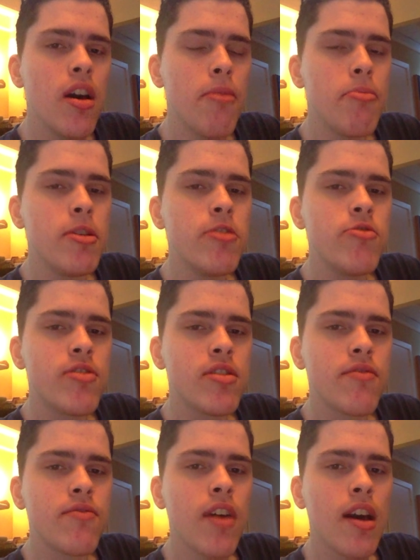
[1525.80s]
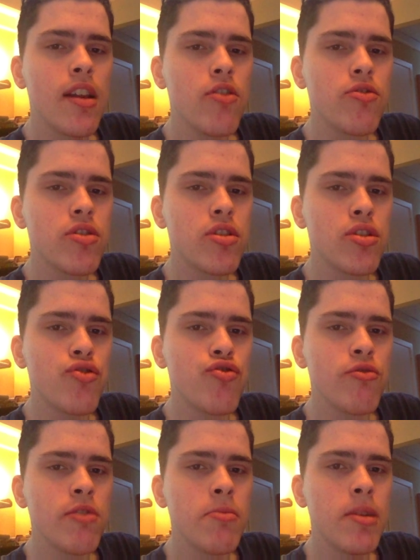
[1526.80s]
abuse of diagnosis and
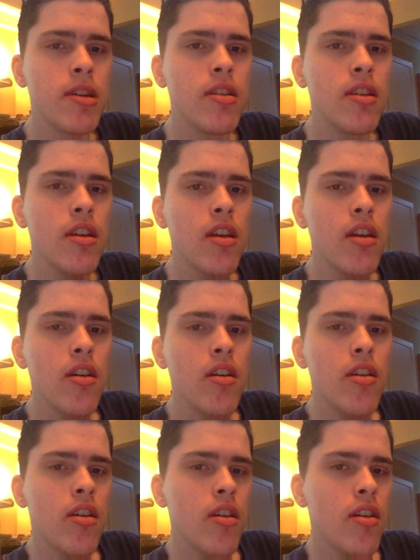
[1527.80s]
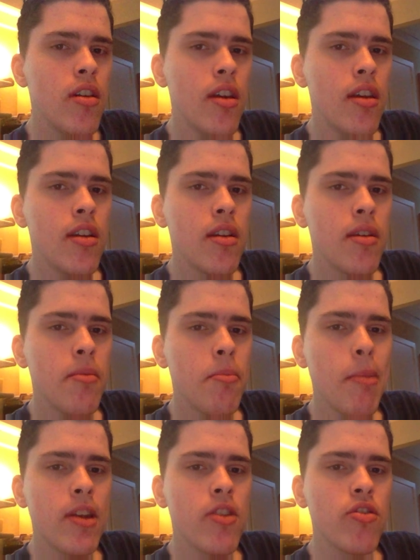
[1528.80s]
treatment in
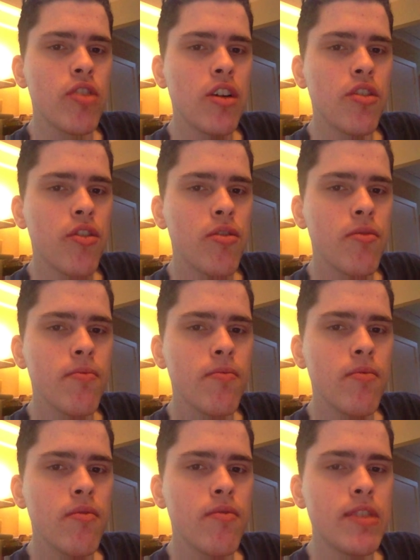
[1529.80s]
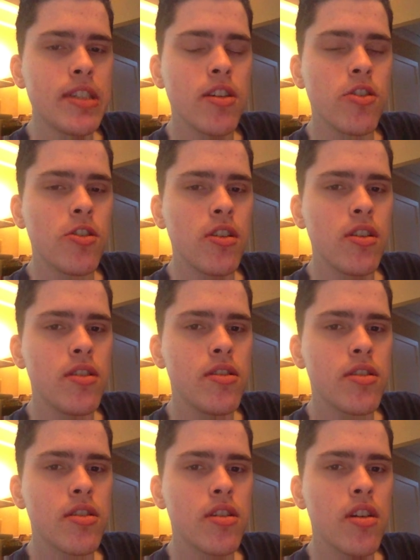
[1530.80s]
mental health
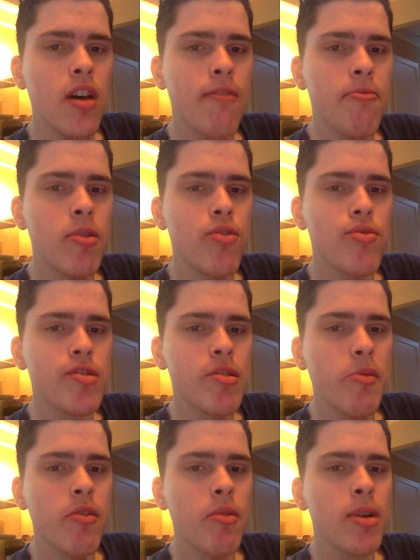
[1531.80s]
facilities. I've been through some of it